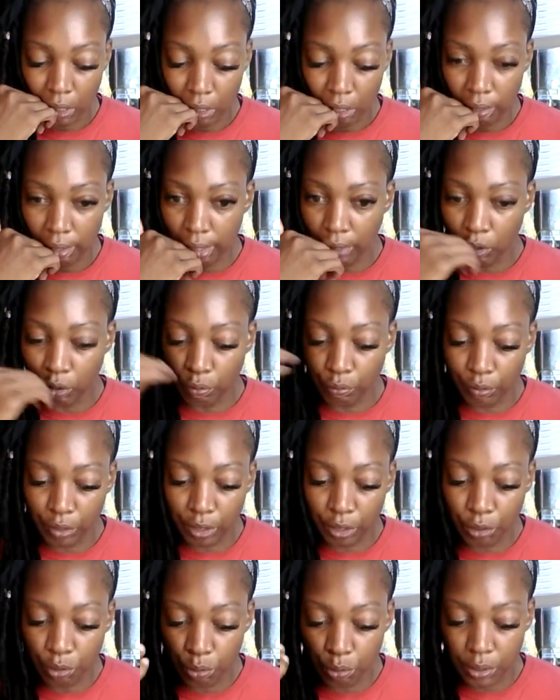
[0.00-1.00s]
They don't really
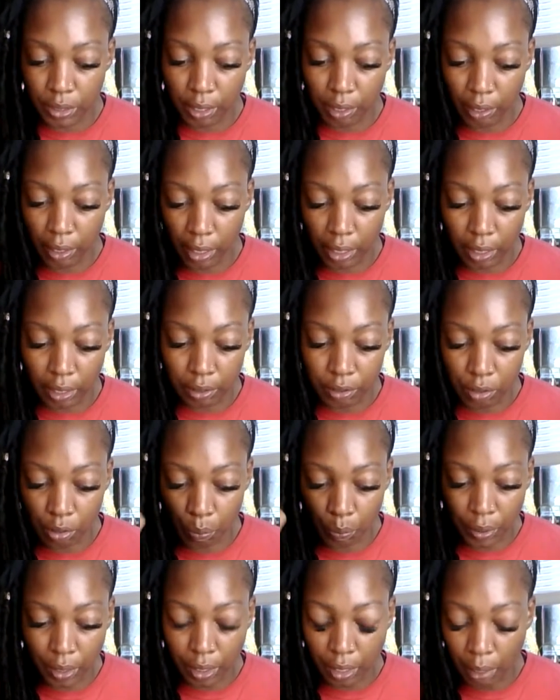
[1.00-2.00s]
use their head. So
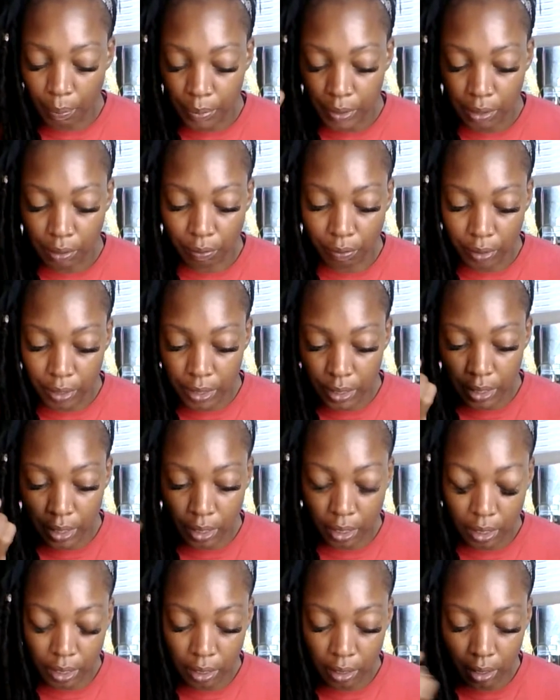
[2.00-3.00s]
when it comes to
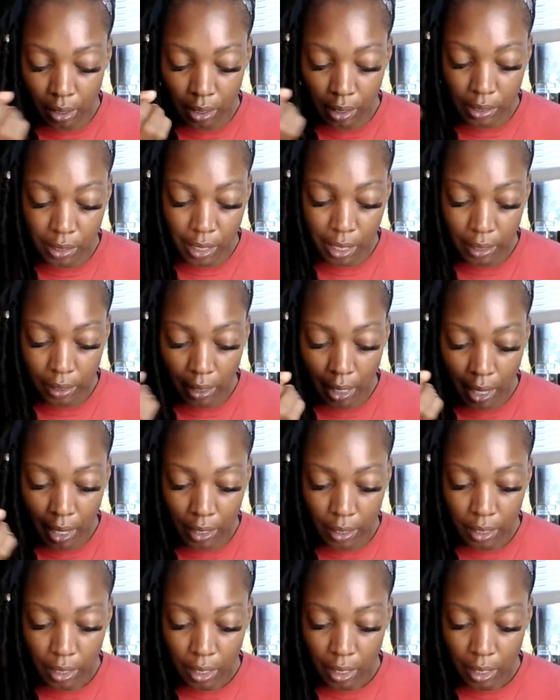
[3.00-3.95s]
reasoning and things like that,